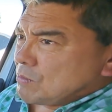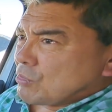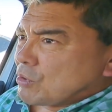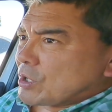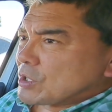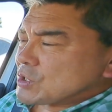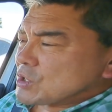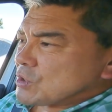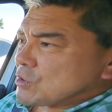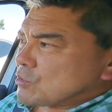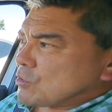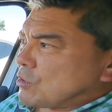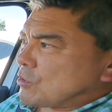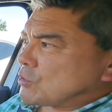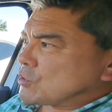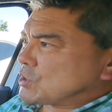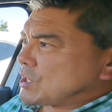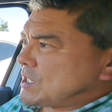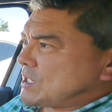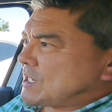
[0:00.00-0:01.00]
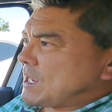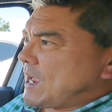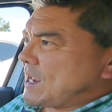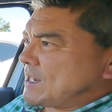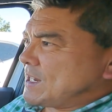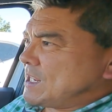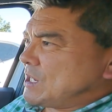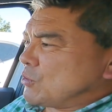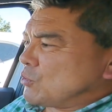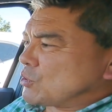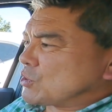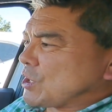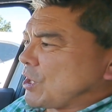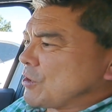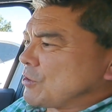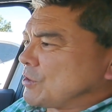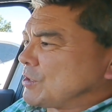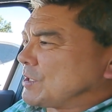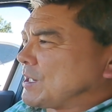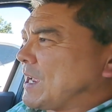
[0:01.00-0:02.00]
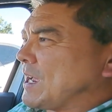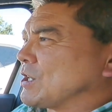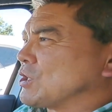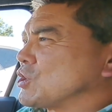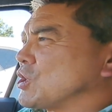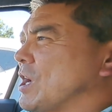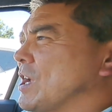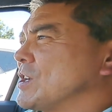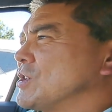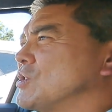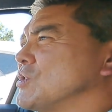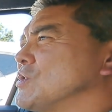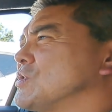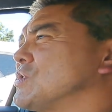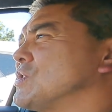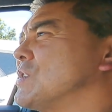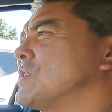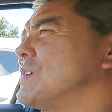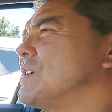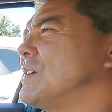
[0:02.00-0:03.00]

Touch the throttle, so you can heel toe the down changes.